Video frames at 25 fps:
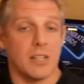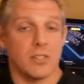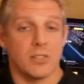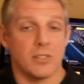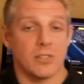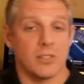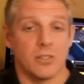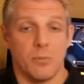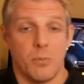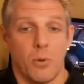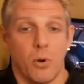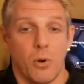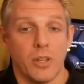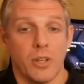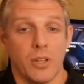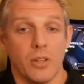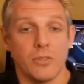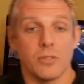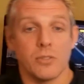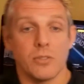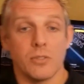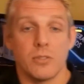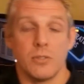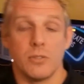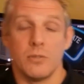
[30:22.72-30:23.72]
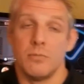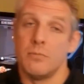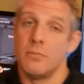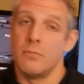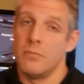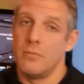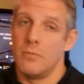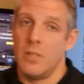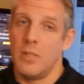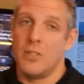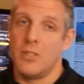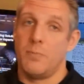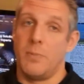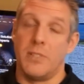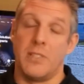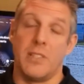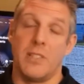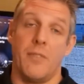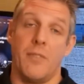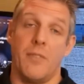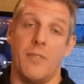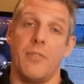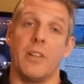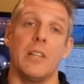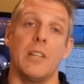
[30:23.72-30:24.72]
testimonials
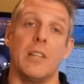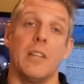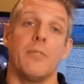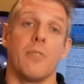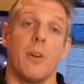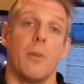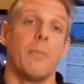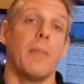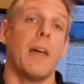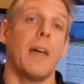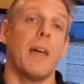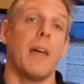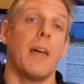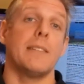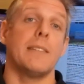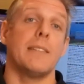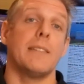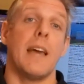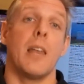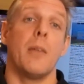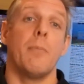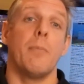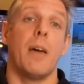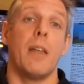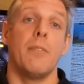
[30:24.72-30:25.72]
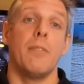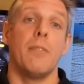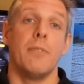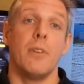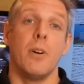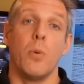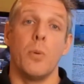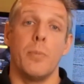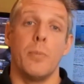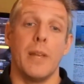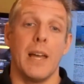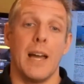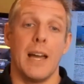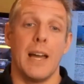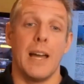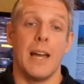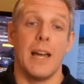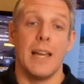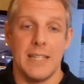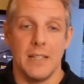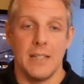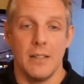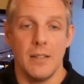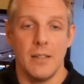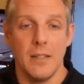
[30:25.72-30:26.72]
specifically from that town in Bentonville would be
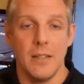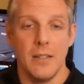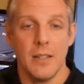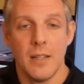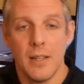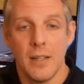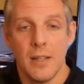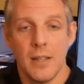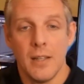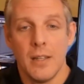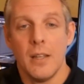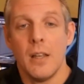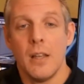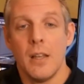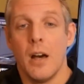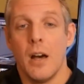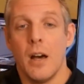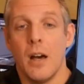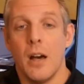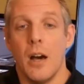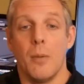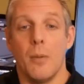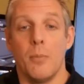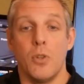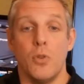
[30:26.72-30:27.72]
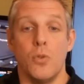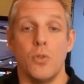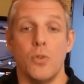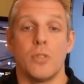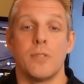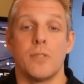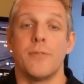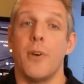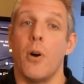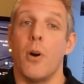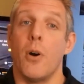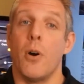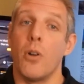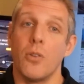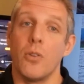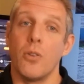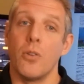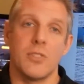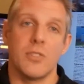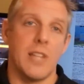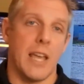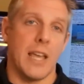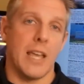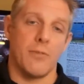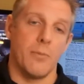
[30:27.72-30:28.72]
ideal. Use
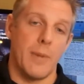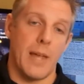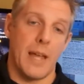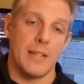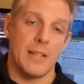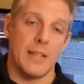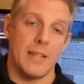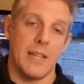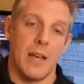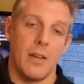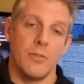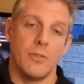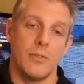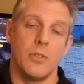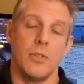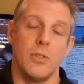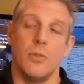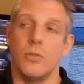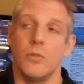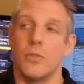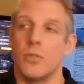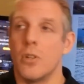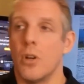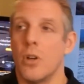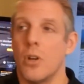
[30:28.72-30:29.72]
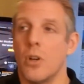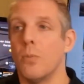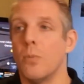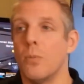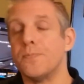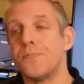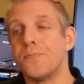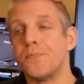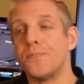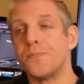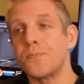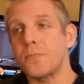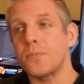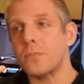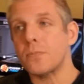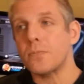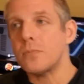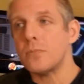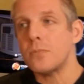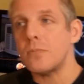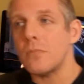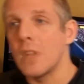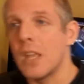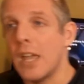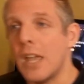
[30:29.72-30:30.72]
photos taken from that town too. So
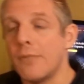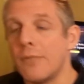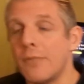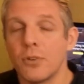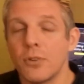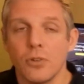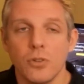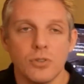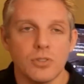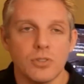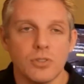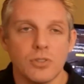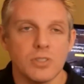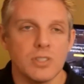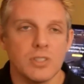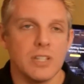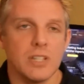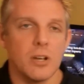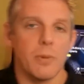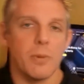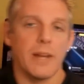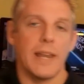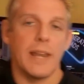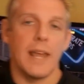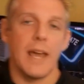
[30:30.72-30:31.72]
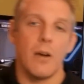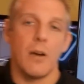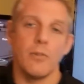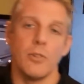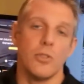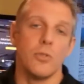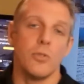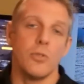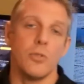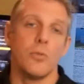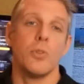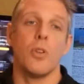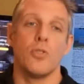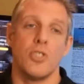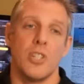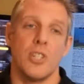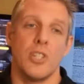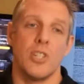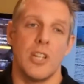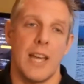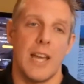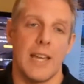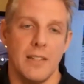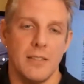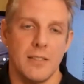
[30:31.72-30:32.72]
if you're using Nearby Now and you're doing those
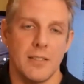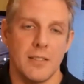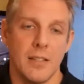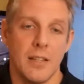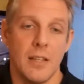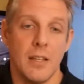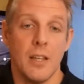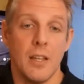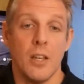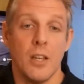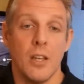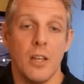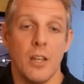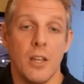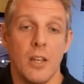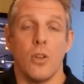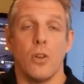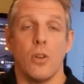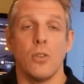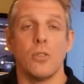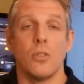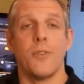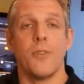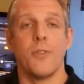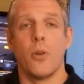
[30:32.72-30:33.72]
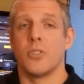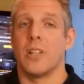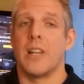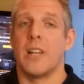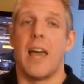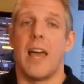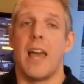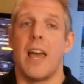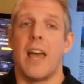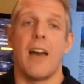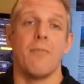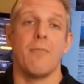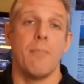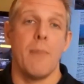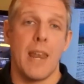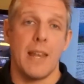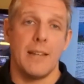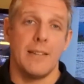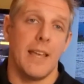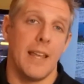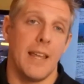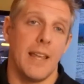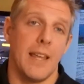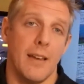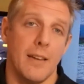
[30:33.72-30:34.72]
check-ins, those photos are going to have
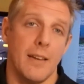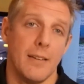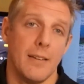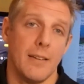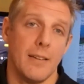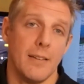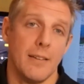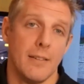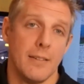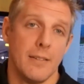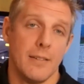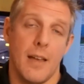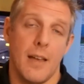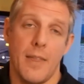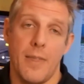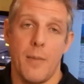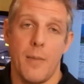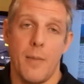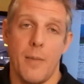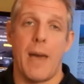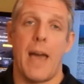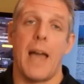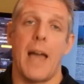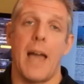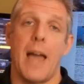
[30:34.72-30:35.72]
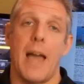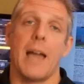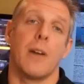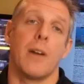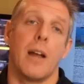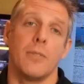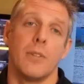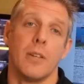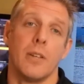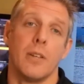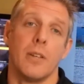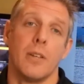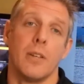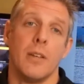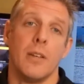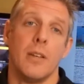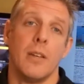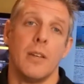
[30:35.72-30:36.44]
metadata in the background,